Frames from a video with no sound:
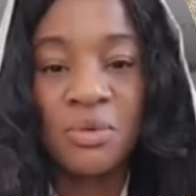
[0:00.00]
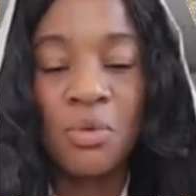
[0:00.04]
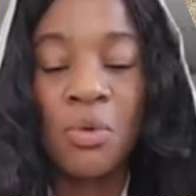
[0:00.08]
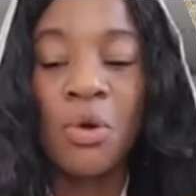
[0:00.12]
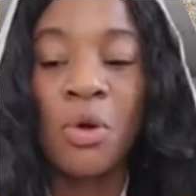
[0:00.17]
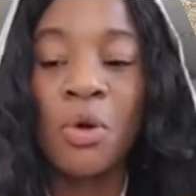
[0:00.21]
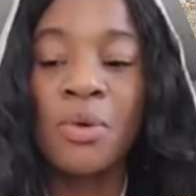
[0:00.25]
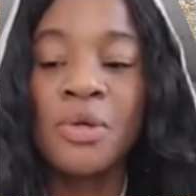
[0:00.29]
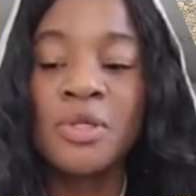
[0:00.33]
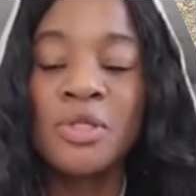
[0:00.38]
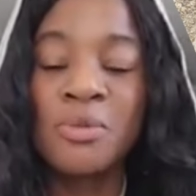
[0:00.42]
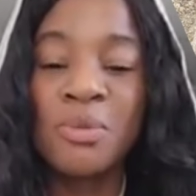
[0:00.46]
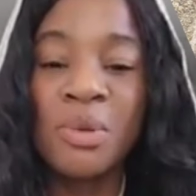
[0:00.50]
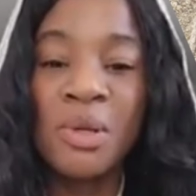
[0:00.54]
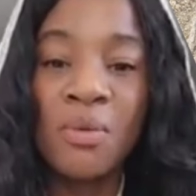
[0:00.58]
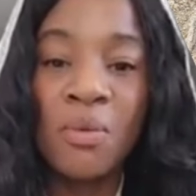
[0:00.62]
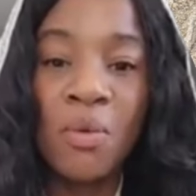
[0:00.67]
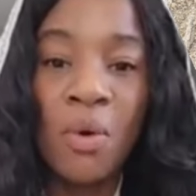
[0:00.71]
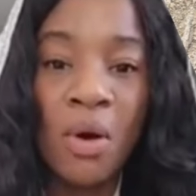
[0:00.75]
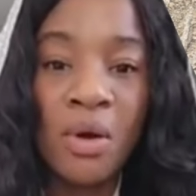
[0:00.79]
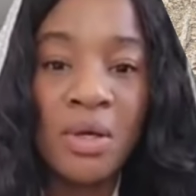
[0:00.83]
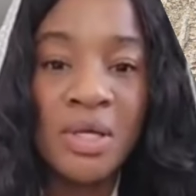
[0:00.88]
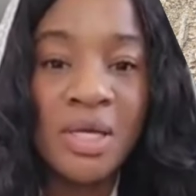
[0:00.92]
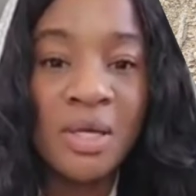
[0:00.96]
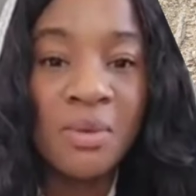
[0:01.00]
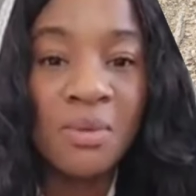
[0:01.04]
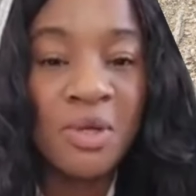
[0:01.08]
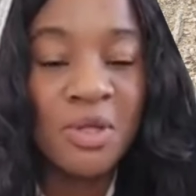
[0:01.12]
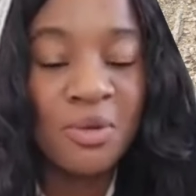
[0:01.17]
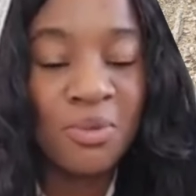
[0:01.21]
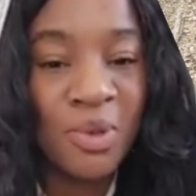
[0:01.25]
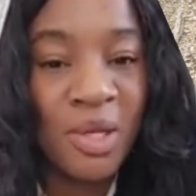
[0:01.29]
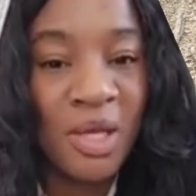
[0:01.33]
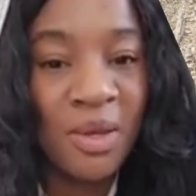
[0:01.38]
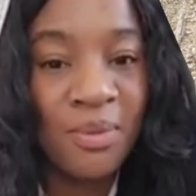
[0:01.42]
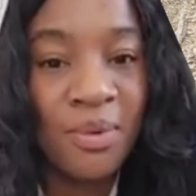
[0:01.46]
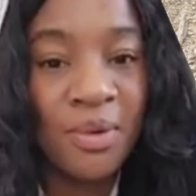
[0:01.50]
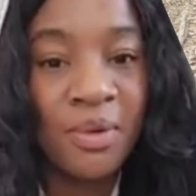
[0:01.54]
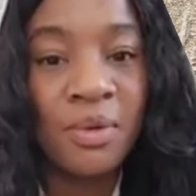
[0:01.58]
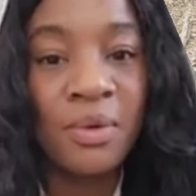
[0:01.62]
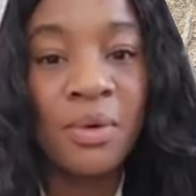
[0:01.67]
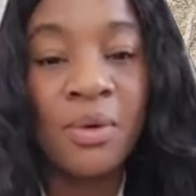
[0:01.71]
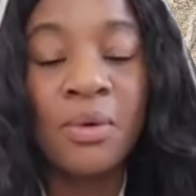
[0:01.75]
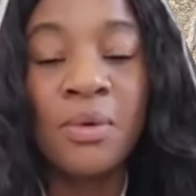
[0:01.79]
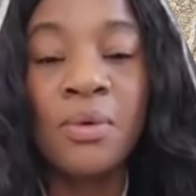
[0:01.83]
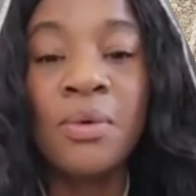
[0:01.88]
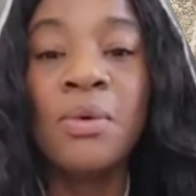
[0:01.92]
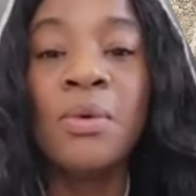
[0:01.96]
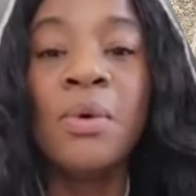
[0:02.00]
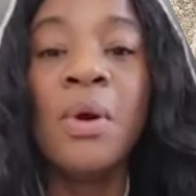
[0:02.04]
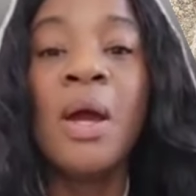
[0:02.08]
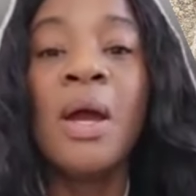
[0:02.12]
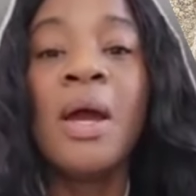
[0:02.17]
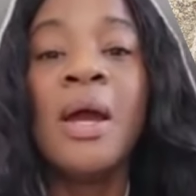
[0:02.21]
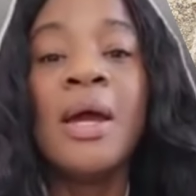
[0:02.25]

We're going to be walking with people who